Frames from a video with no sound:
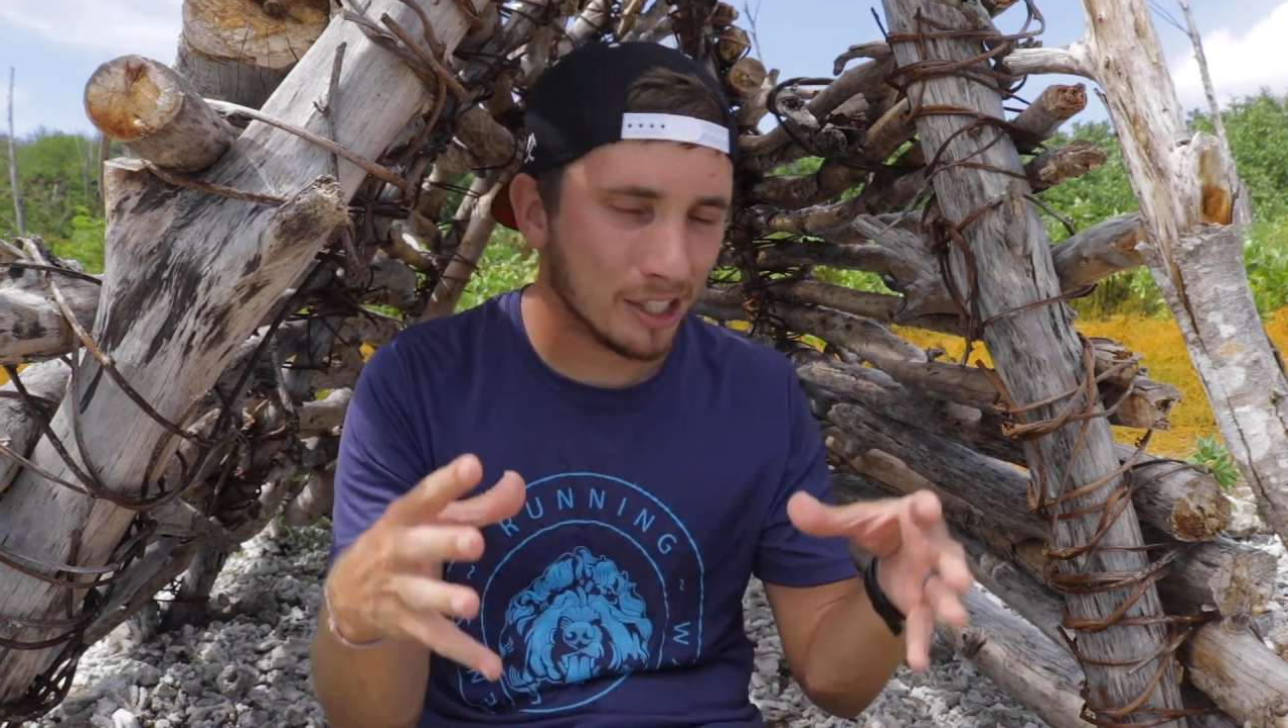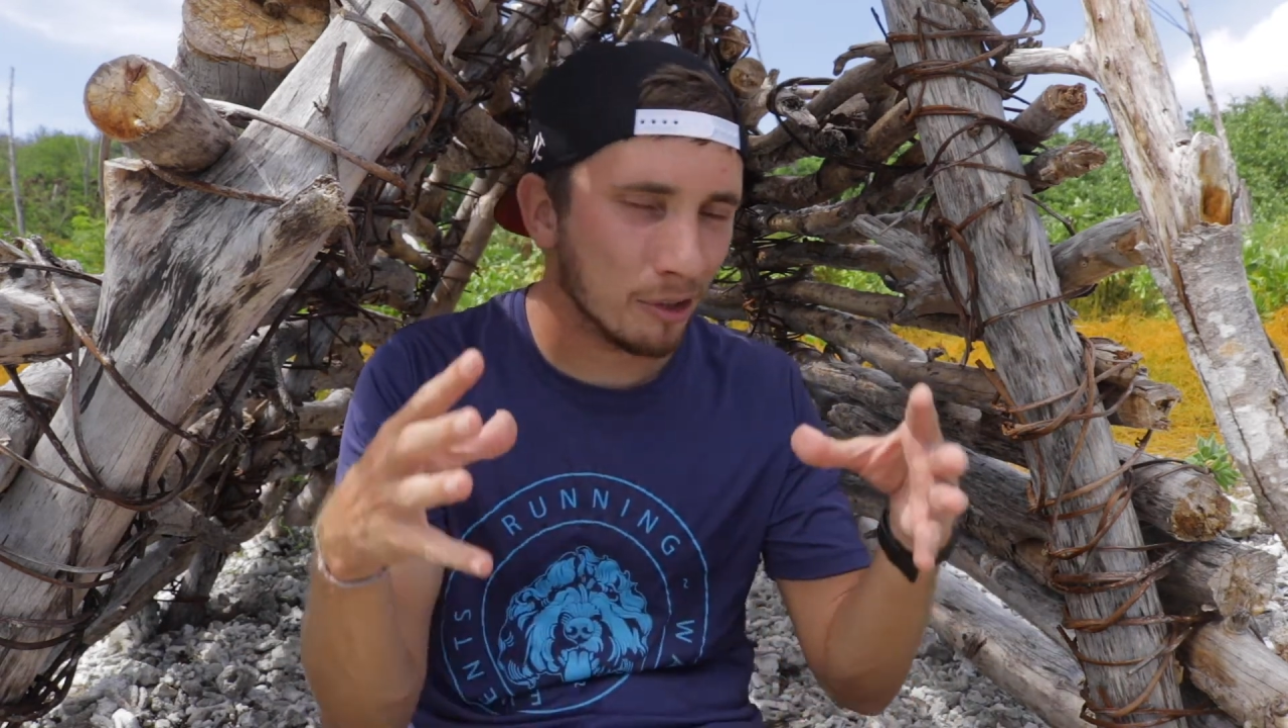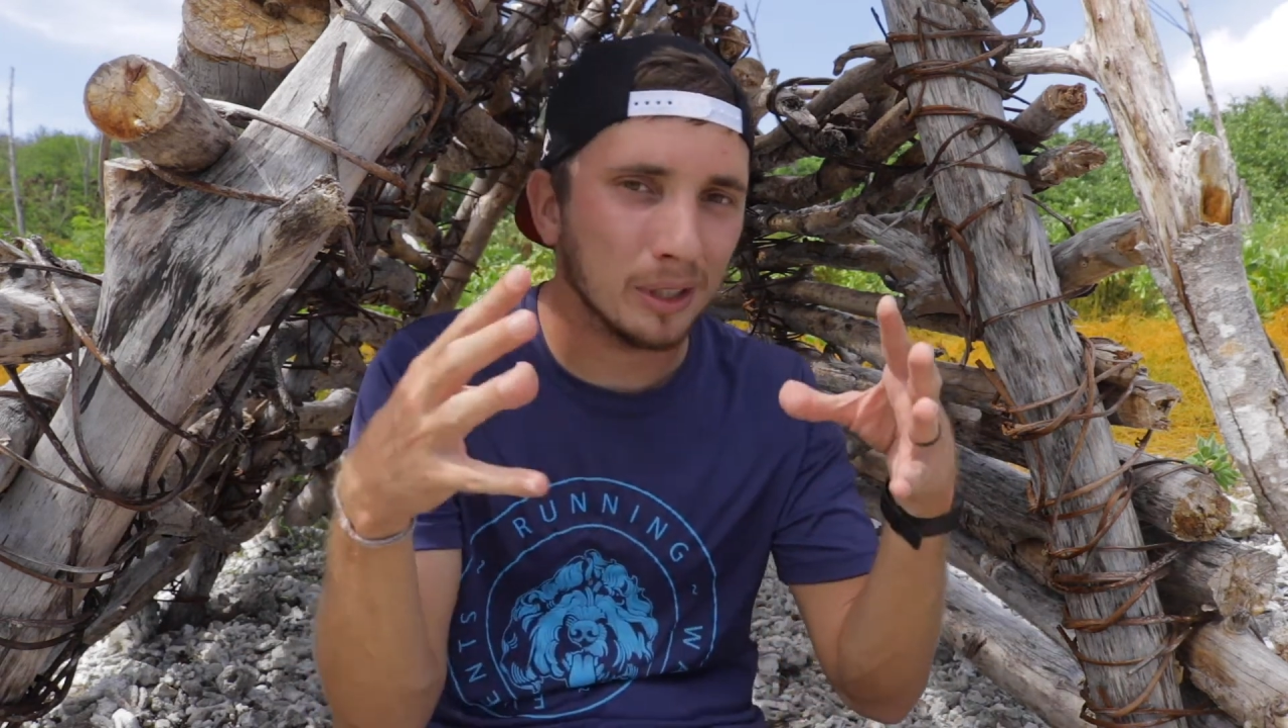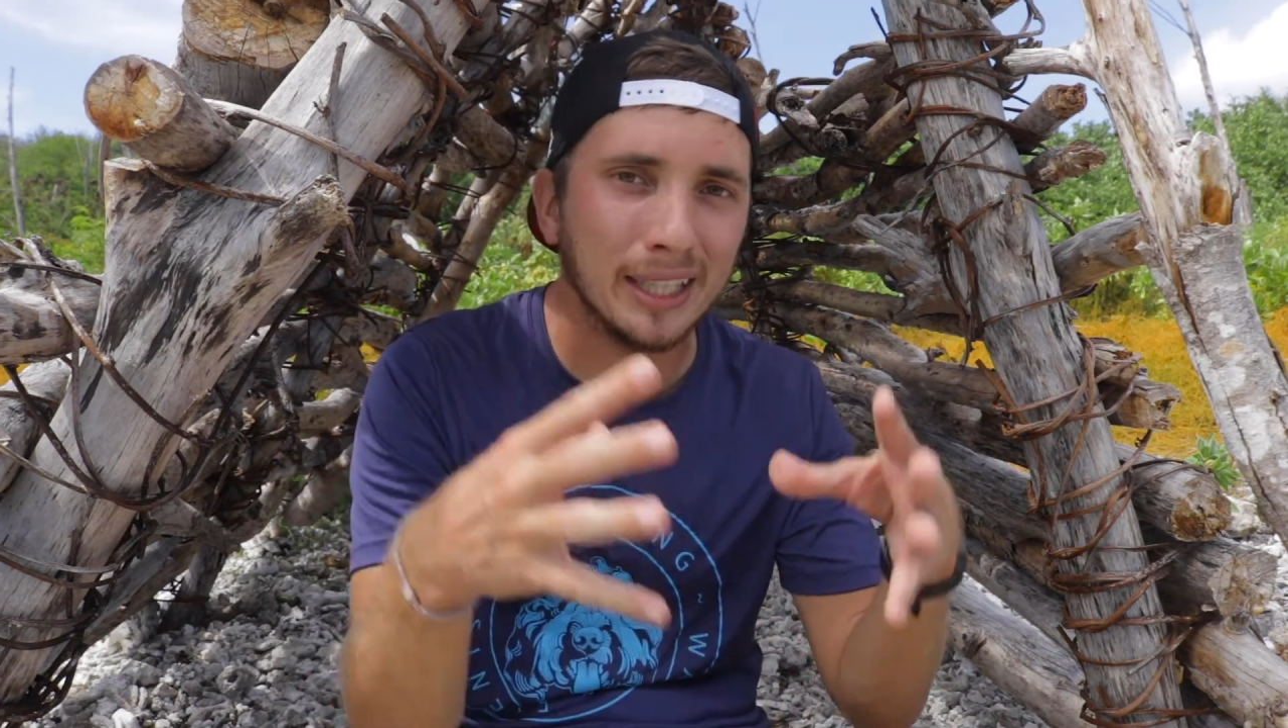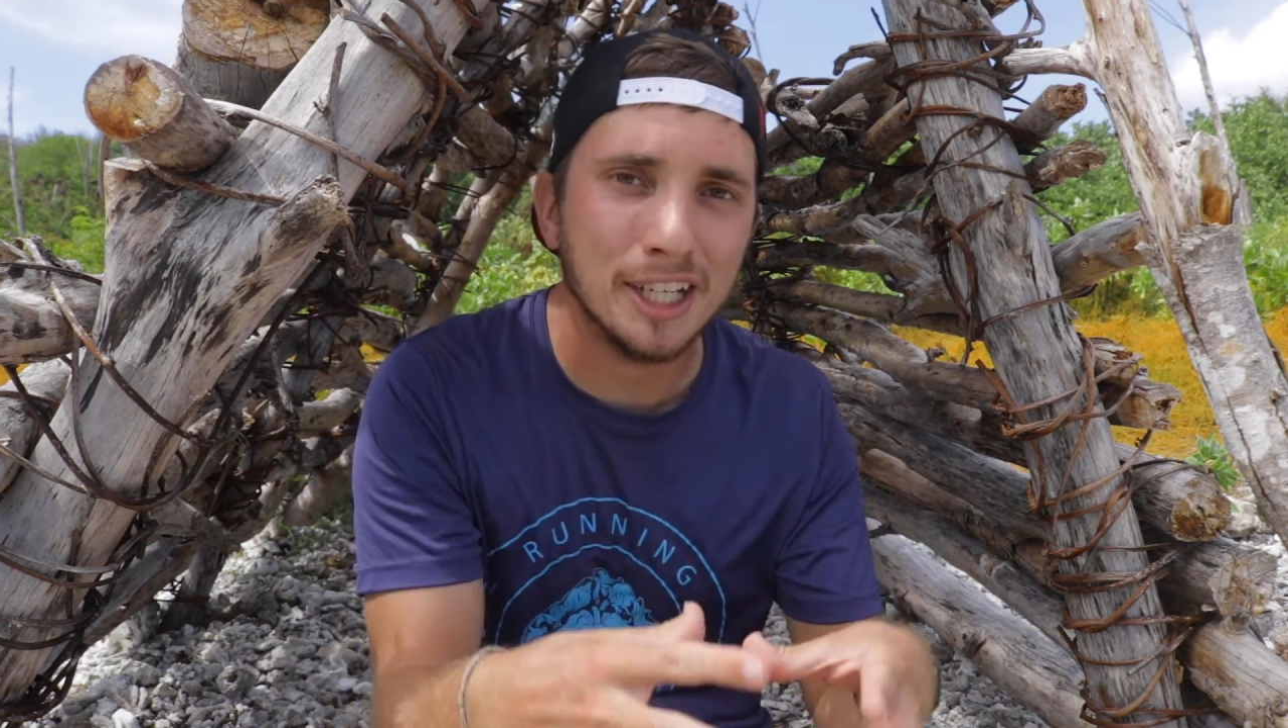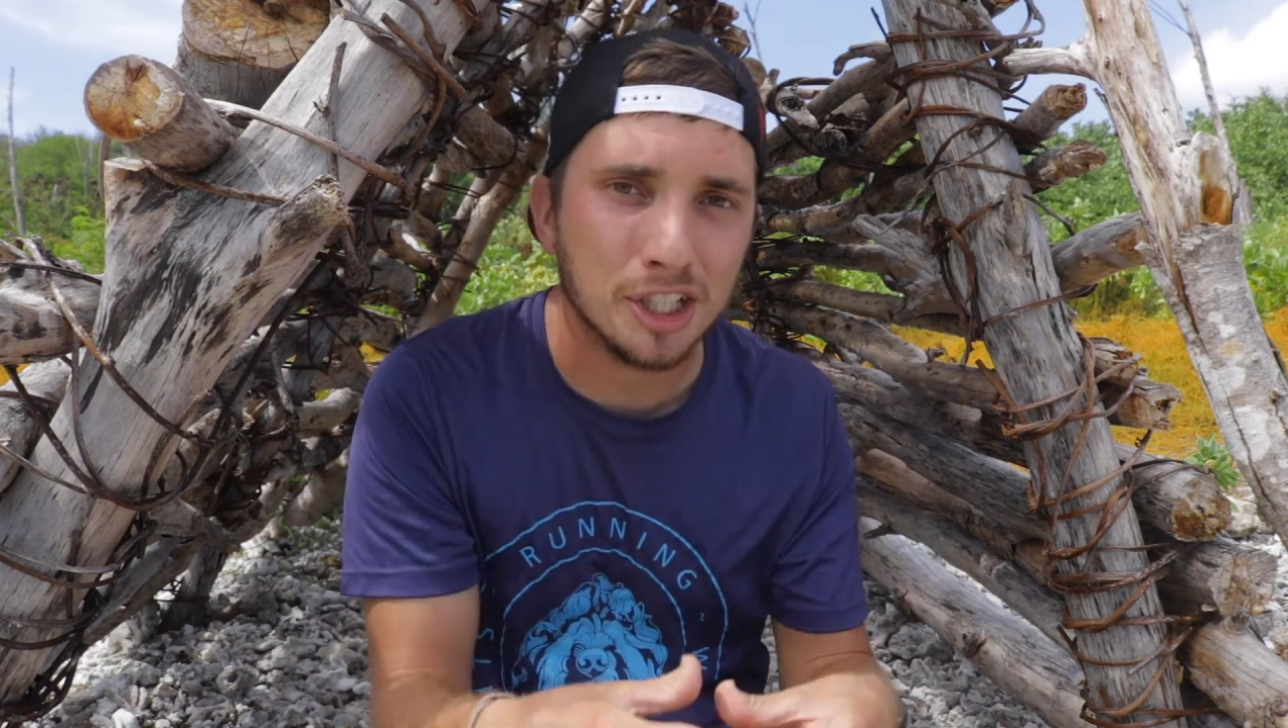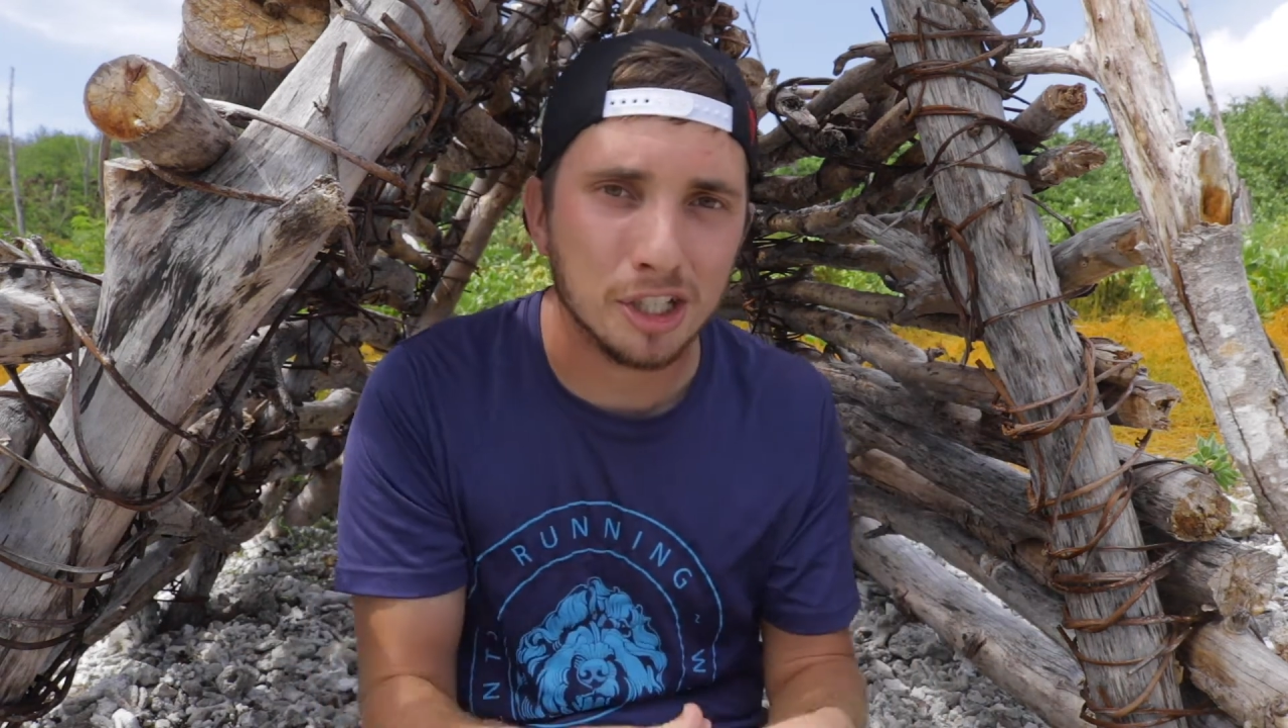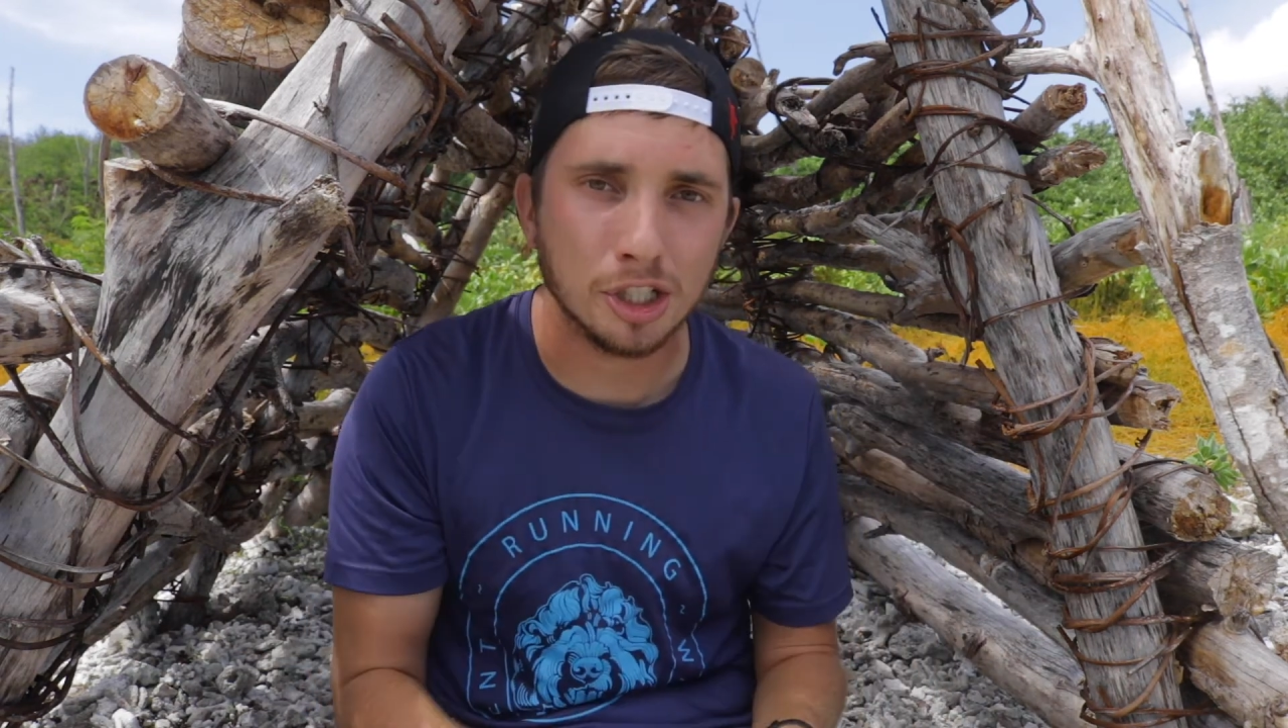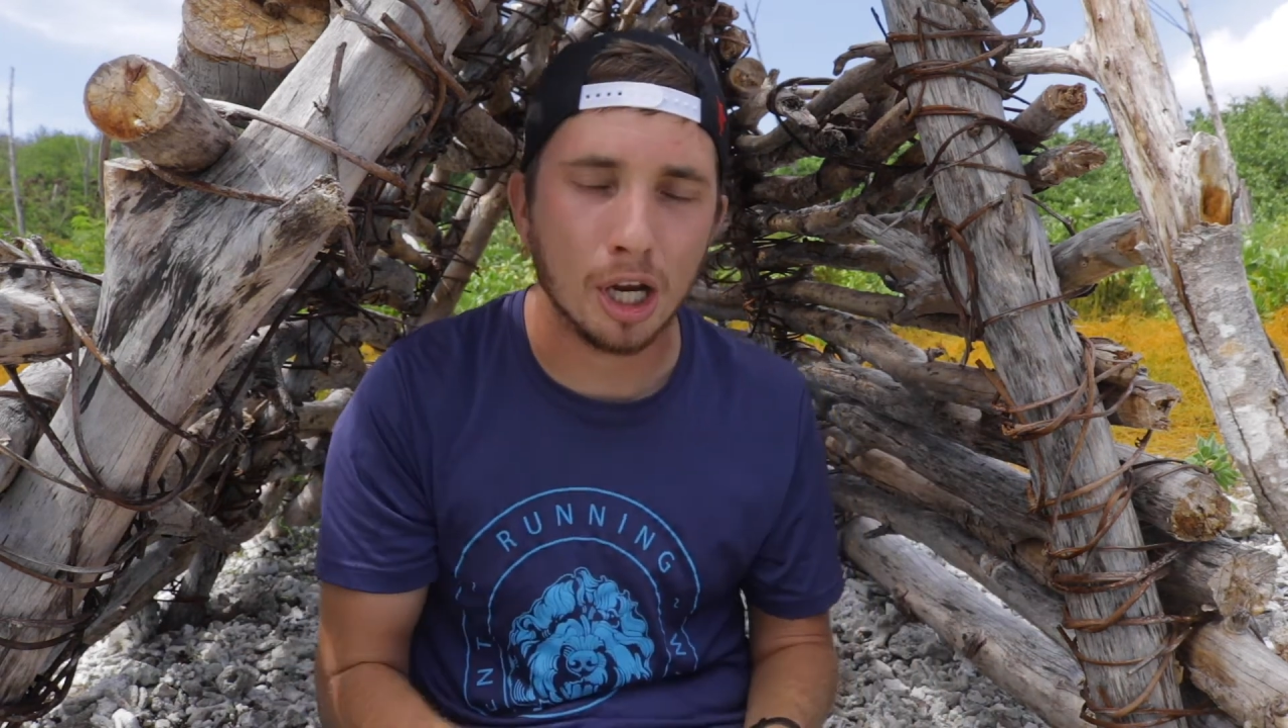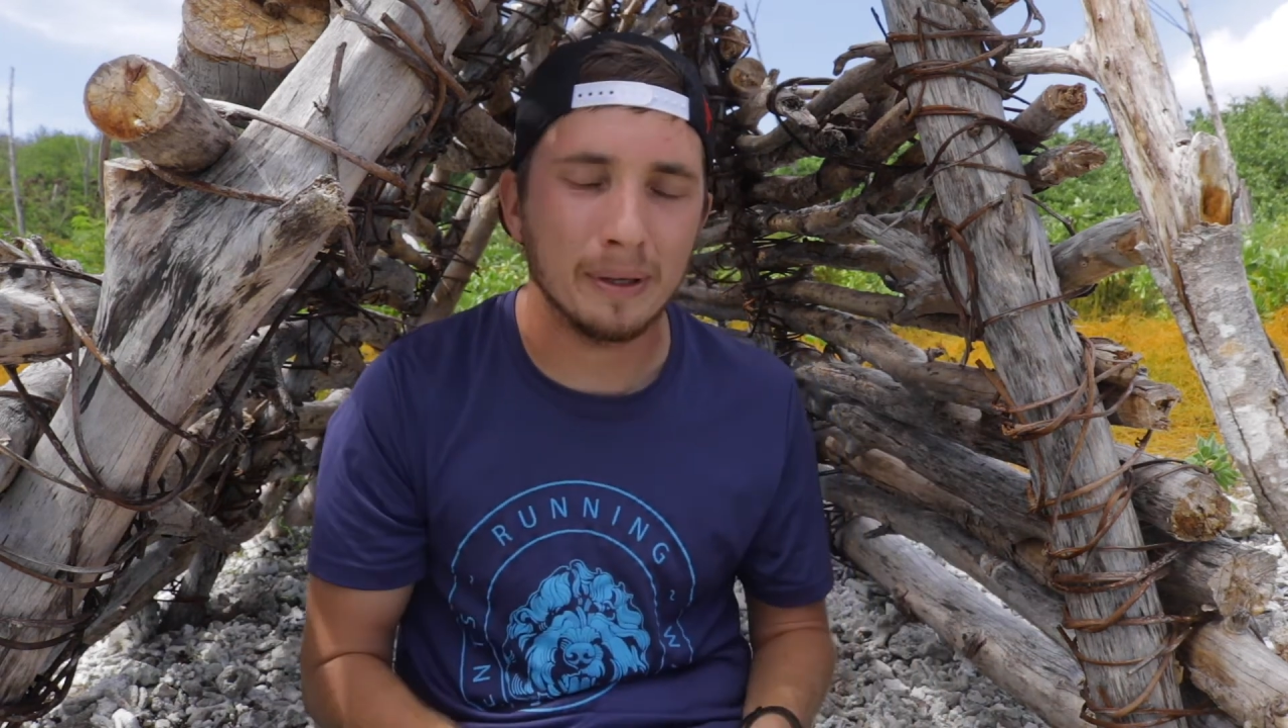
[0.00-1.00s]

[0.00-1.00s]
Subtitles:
the relationship.